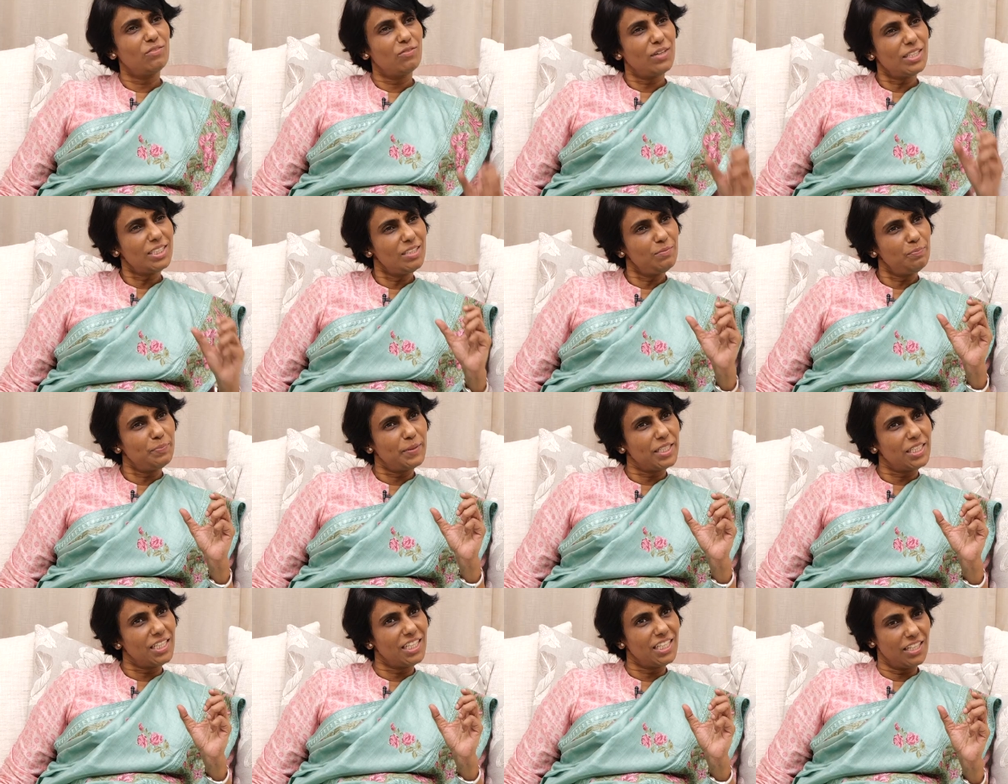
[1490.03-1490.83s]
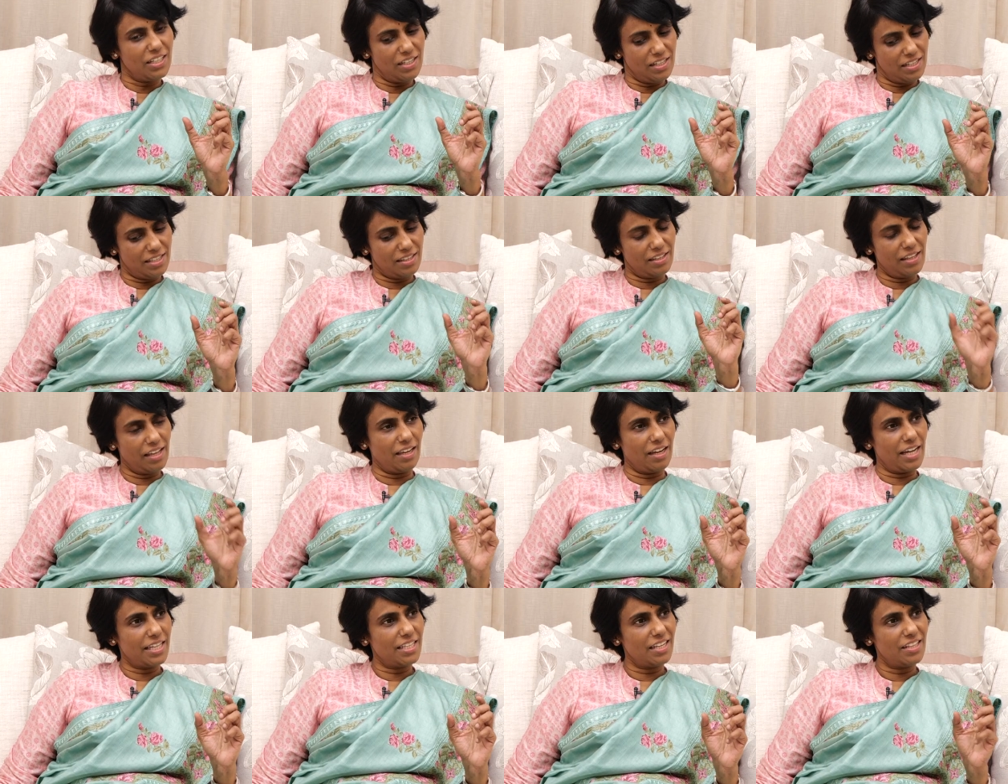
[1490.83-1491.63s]
particular
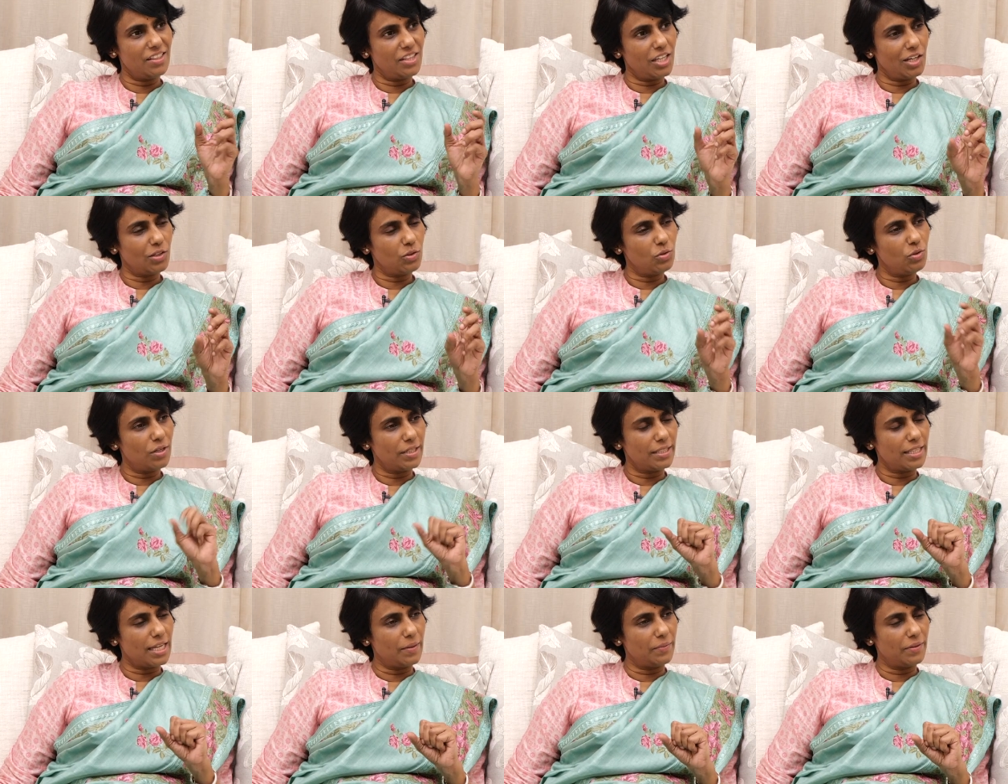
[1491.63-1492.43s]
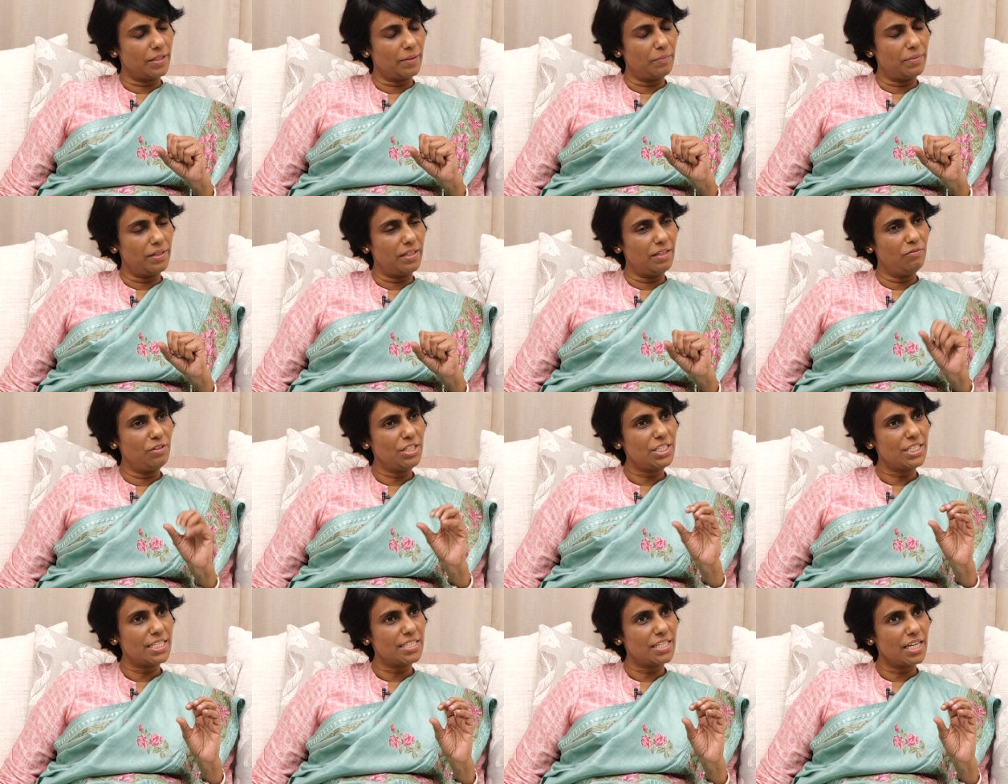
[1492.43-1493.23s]
thing, either in Telugu or Tamil,
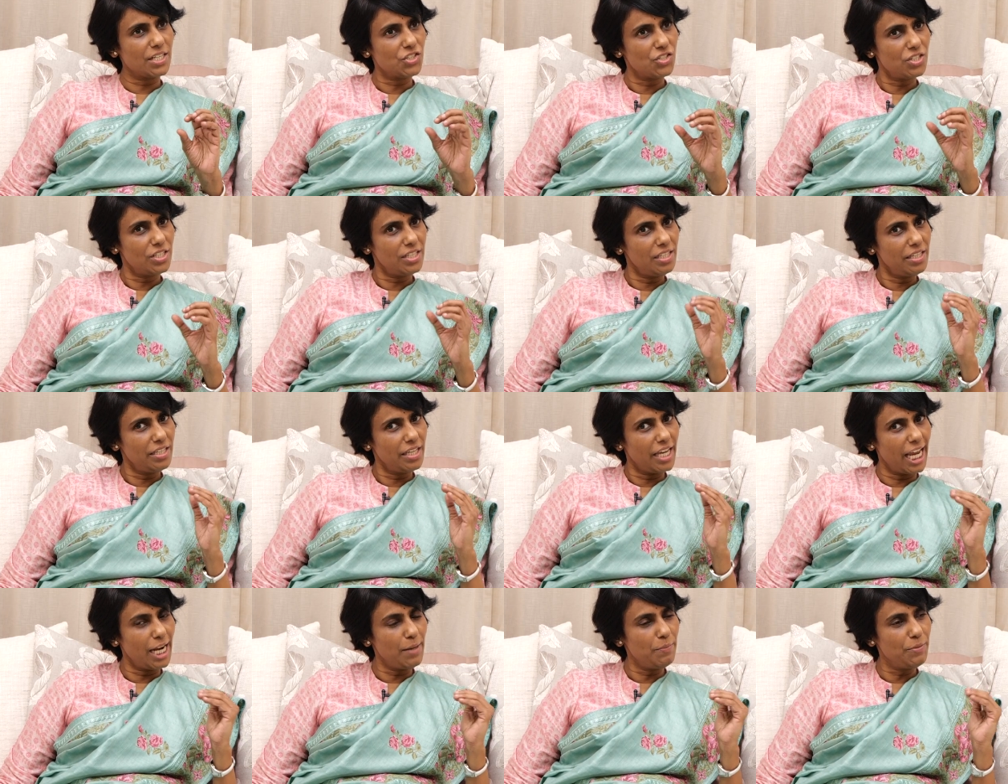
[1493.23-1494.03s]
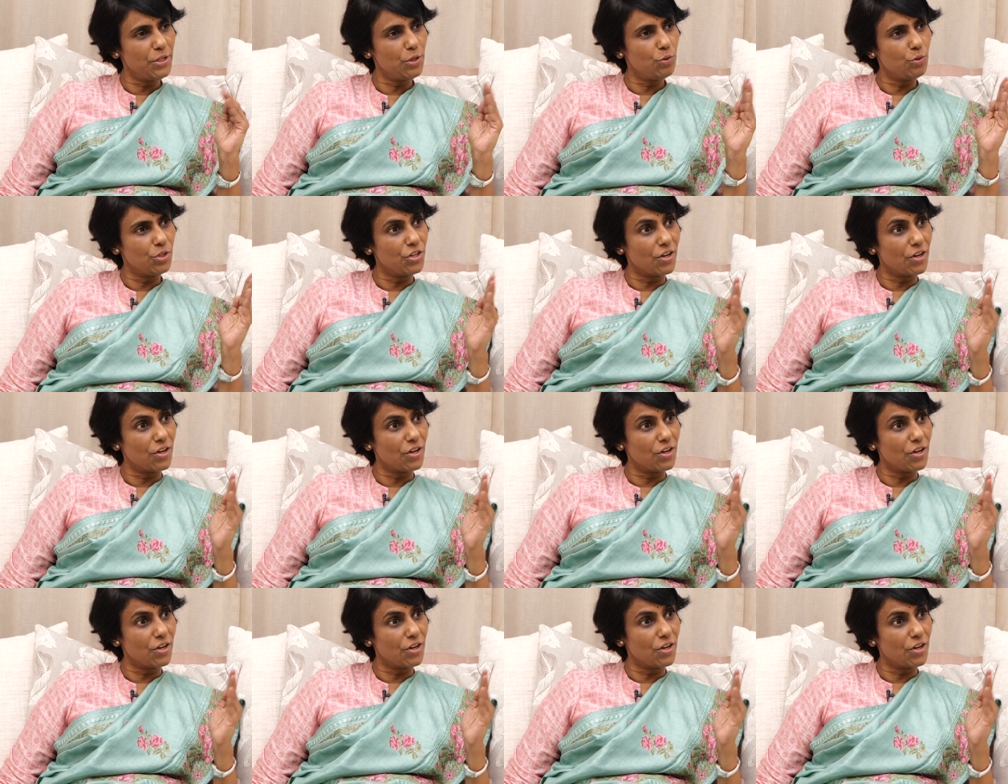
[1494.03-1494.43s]
which has actually helped you in